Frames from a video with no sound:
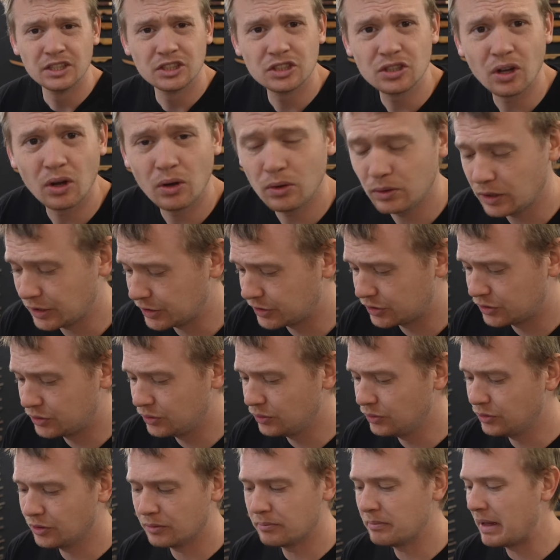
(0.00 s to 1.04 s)
So let's
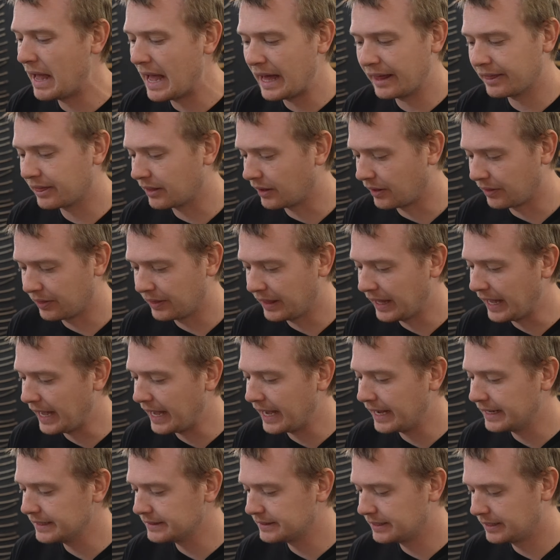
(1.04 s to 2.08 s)
do the math on
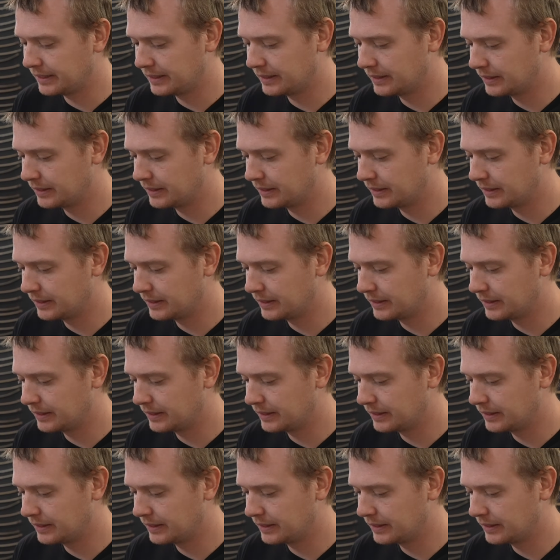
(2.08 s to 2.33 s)
that